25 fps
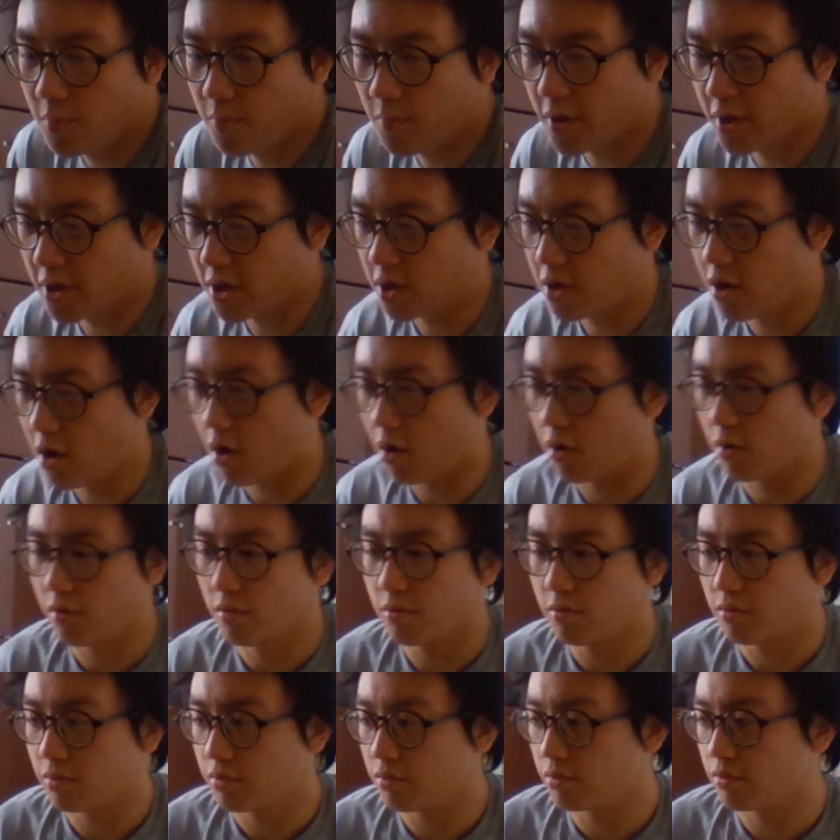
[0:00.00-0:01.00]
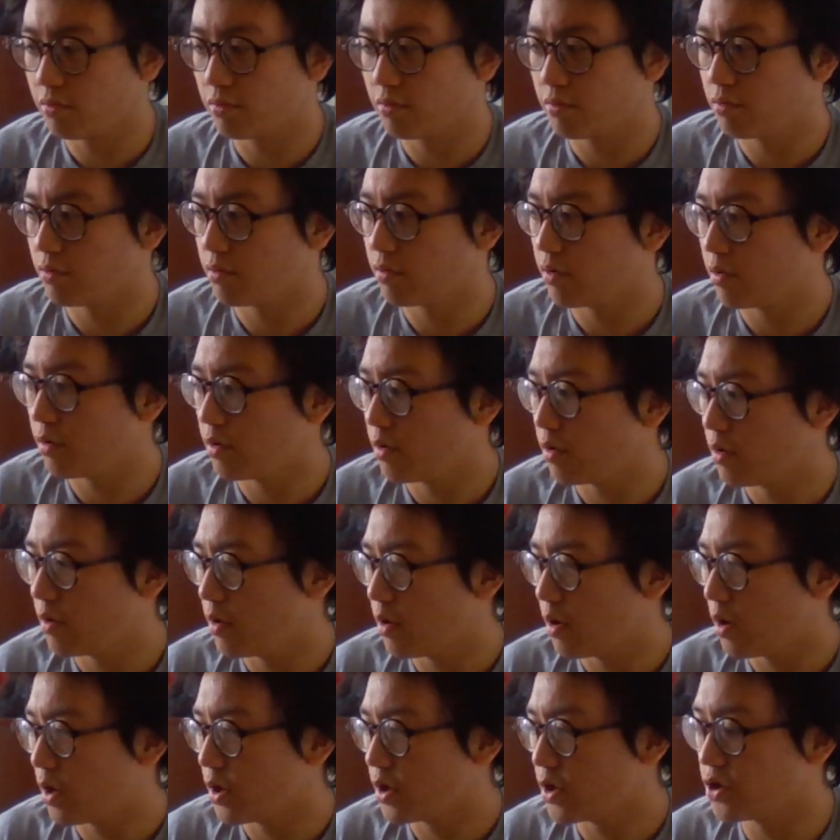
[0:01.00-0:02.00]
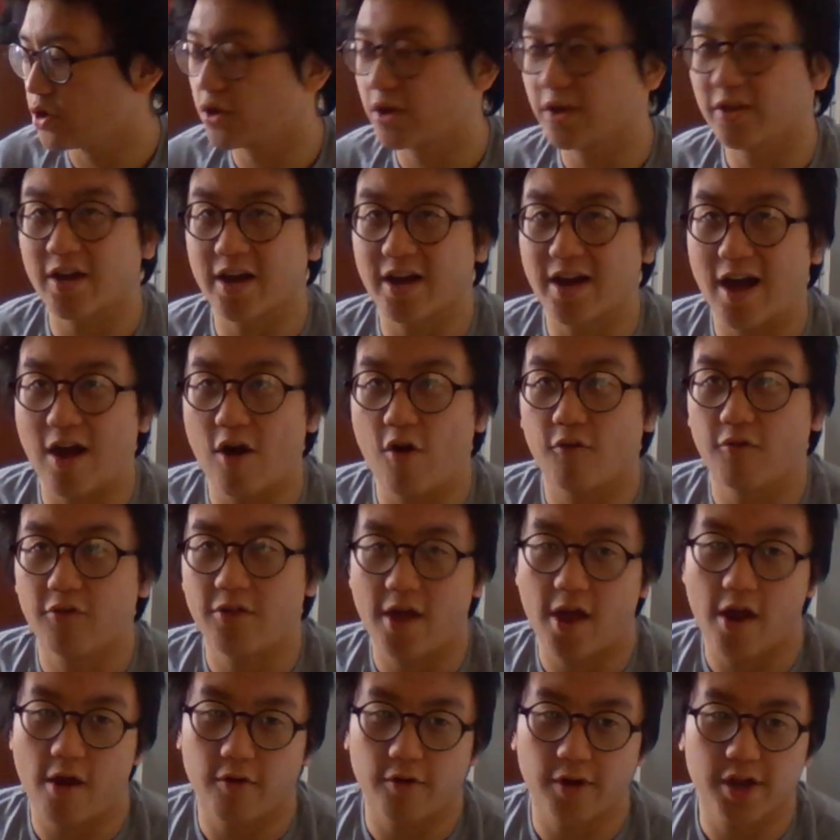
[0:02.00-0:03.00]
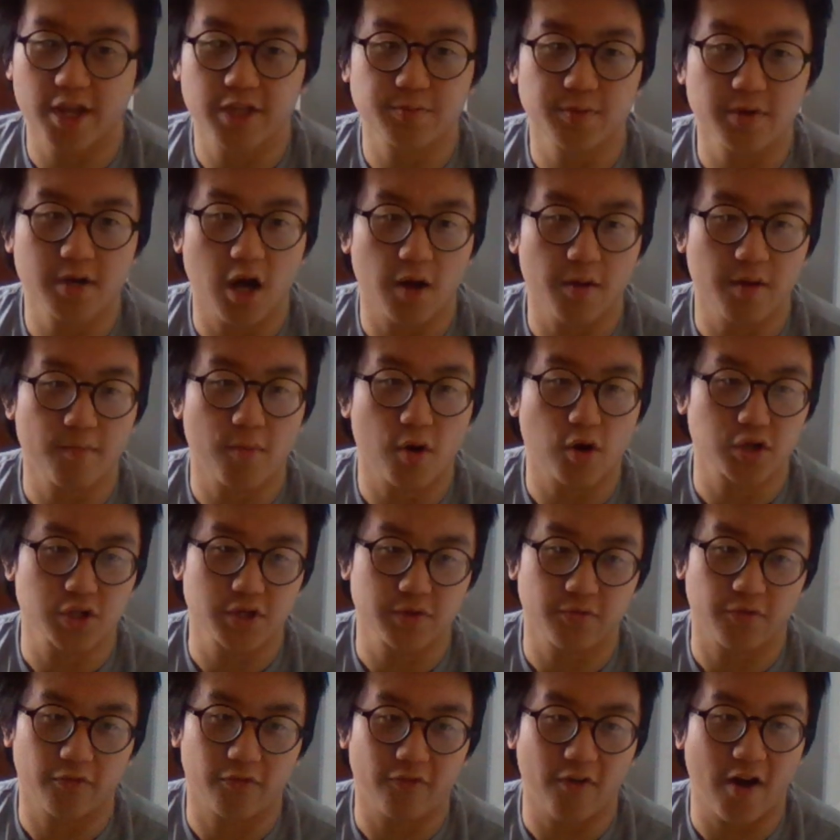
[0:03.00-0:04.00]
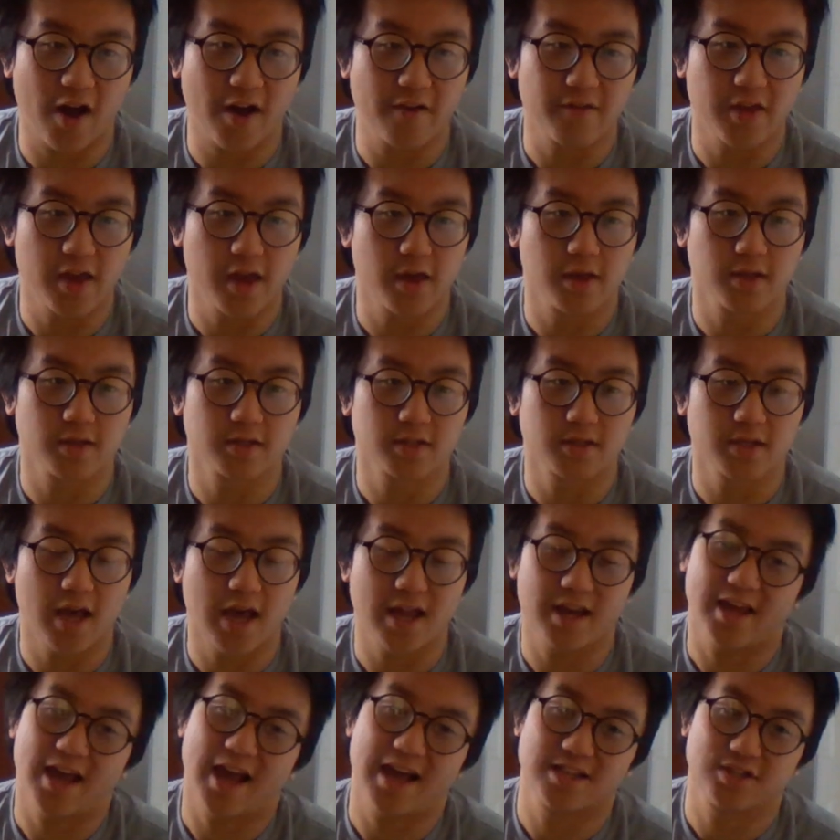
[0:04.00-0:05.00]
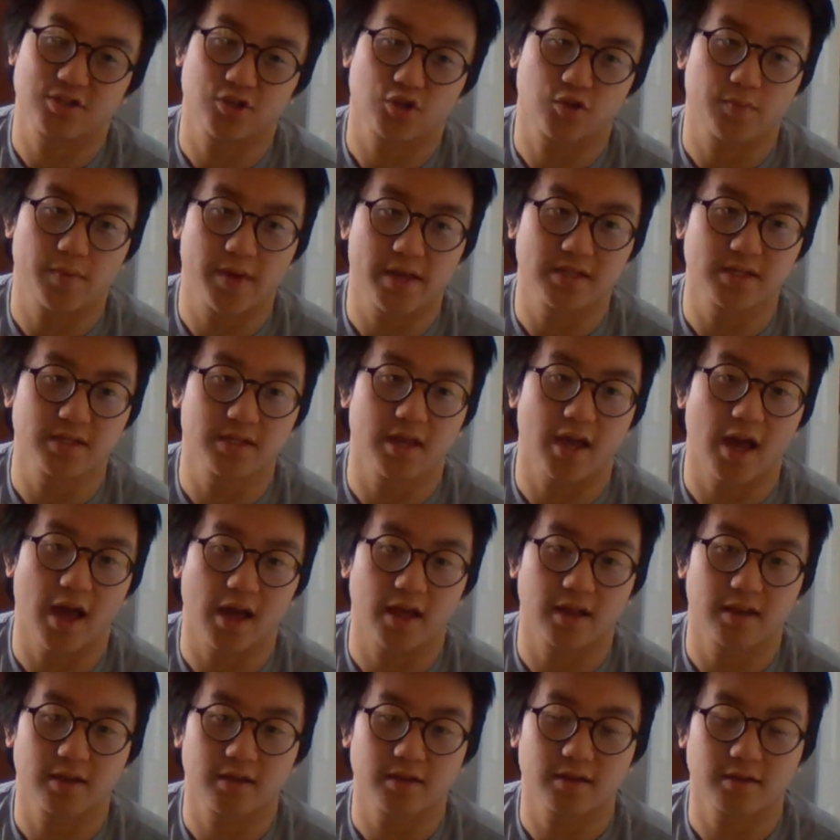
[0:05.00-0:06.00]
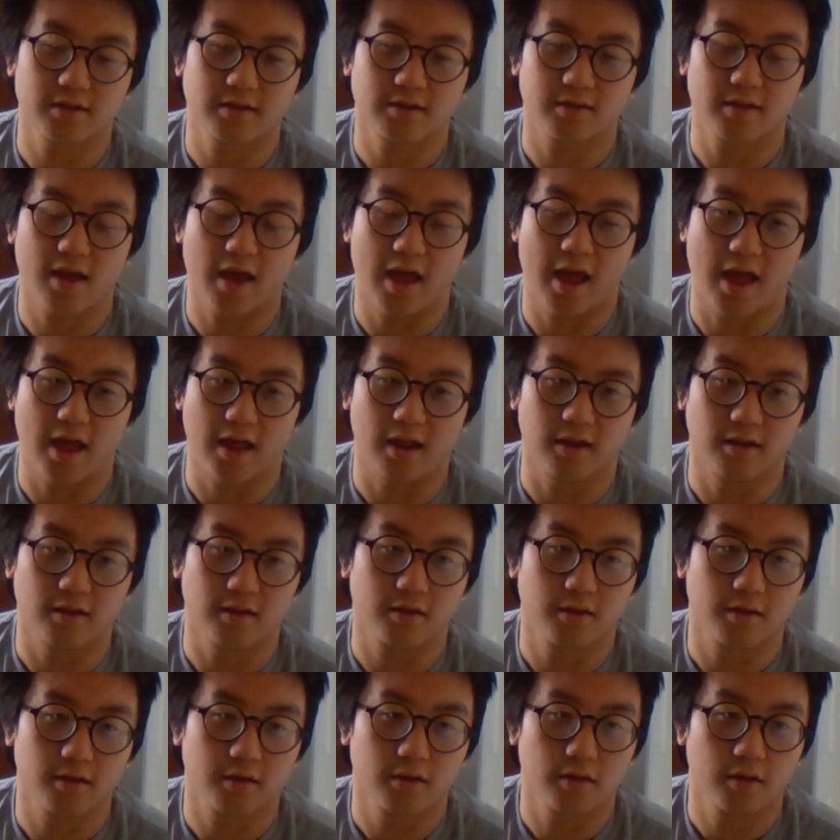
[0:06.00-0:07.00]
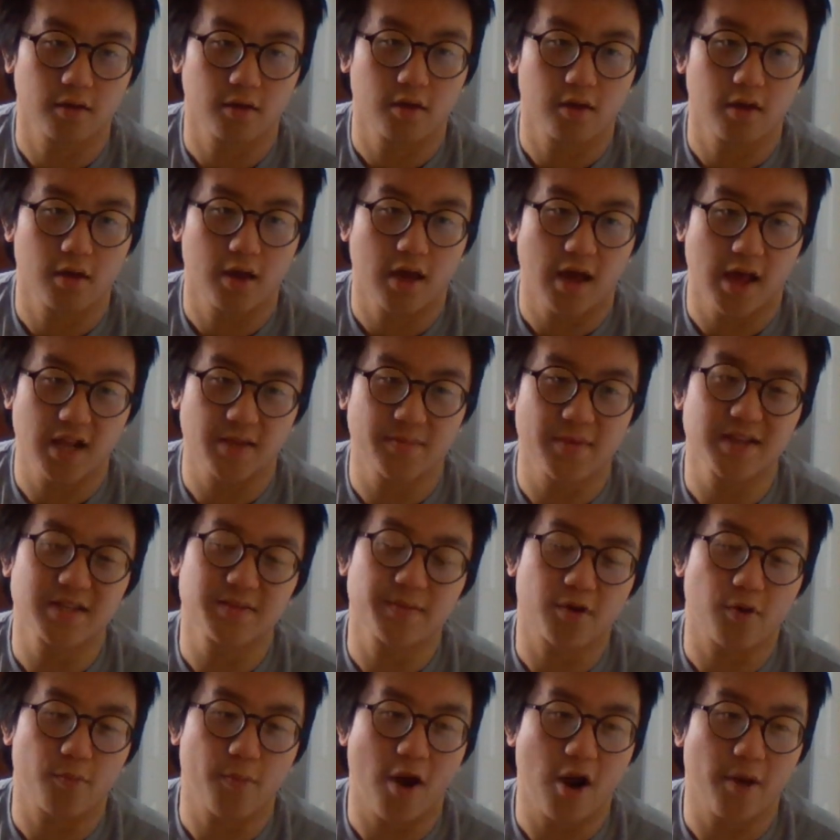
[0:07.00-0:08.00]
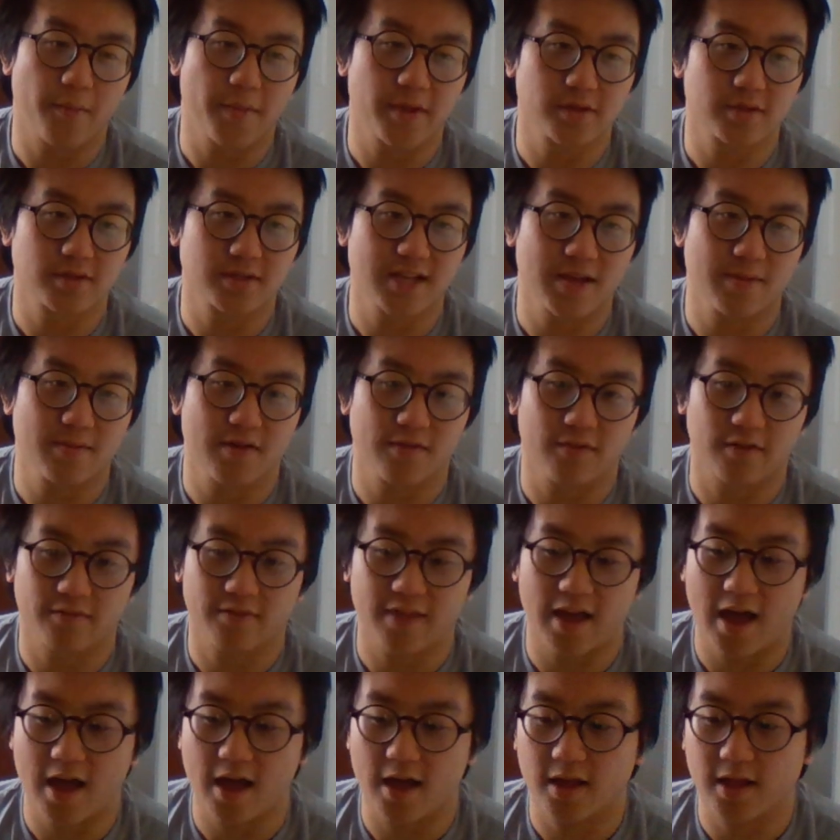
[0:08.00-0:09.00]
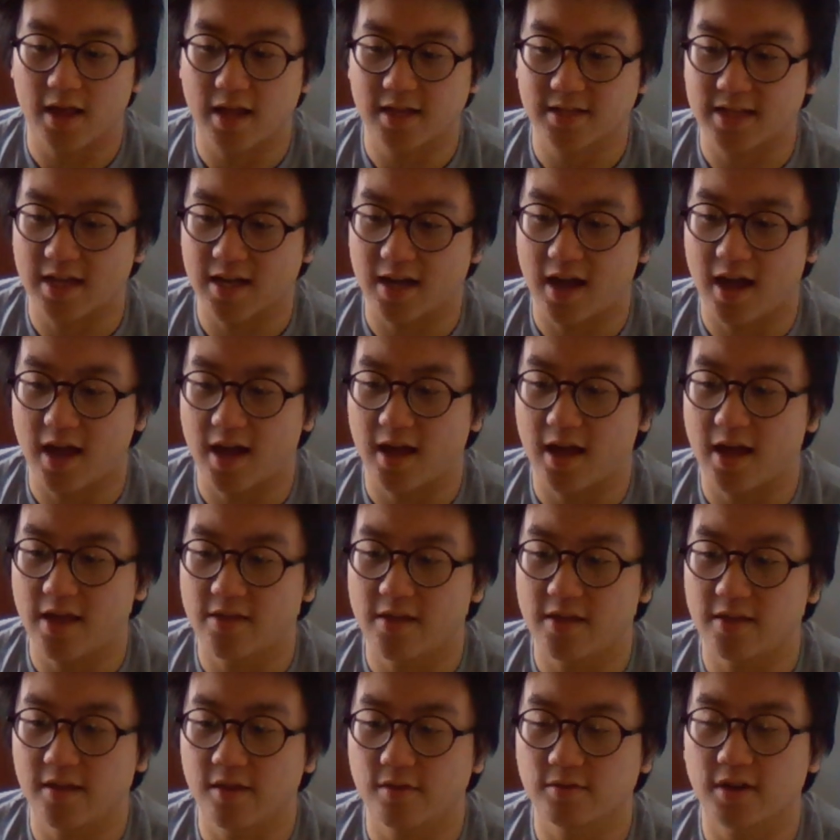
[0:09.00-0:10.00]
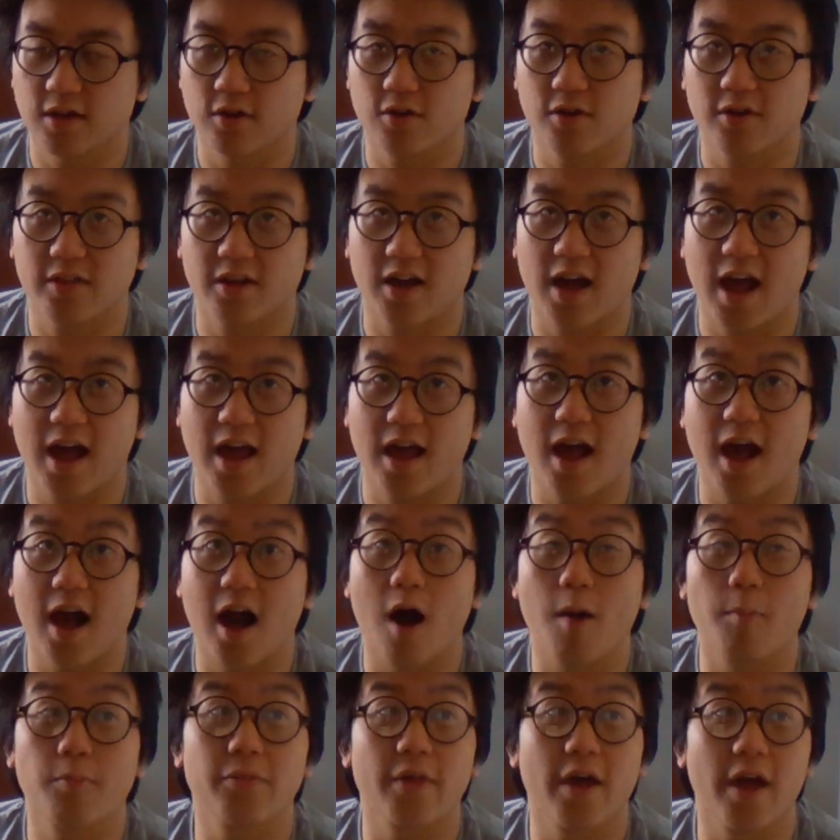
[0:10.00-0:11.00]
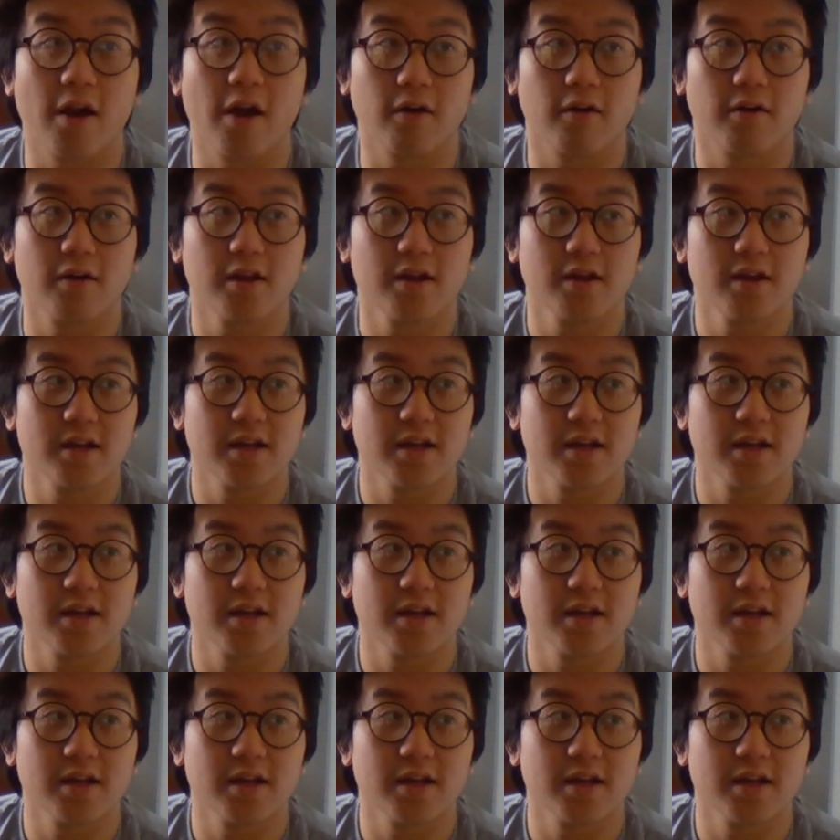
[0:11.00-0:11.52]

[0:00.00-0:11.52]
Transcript: but look at that guy over there. He's been coming boxing for 5 years and he hasn't competed yet, and he's basically comparing me to the same level of that as that guy. And then he's like, look at the guy up there,